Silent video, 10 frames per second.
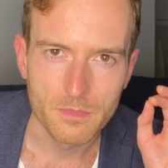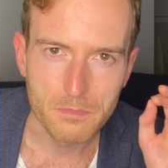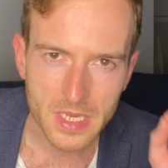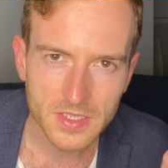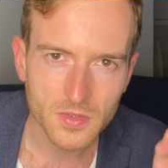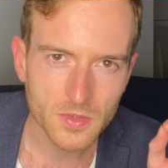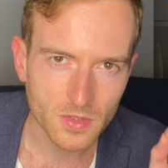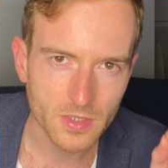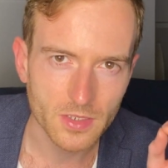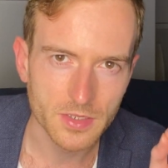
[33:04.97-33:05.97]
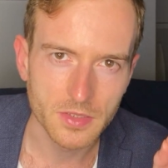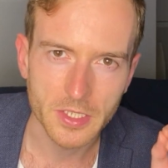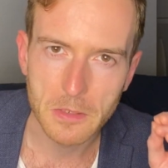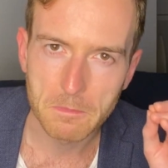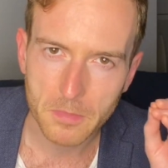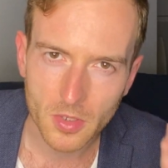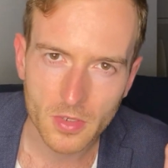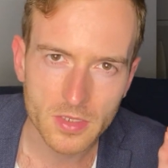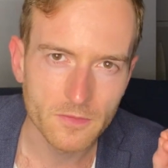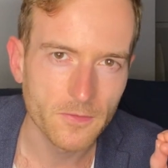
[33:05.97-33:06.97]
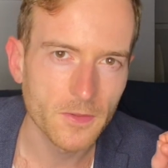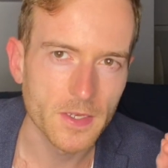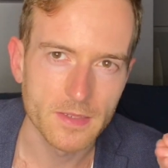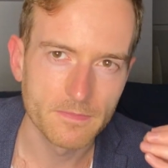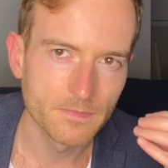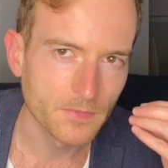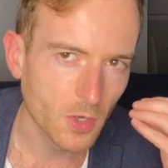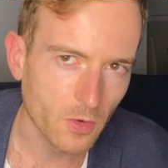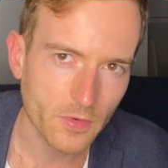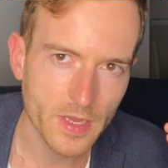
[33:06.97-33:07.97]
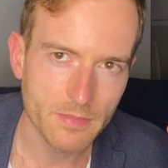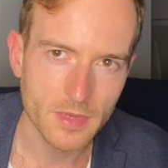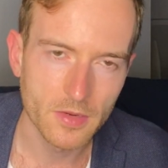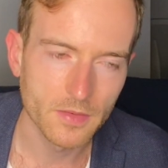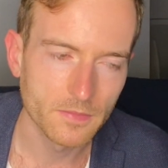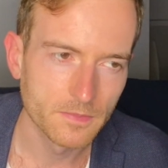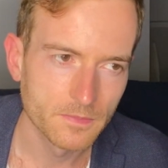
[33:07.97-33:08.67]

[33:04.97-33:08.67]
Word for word: mental clarity, like a bird in flight over that mountain.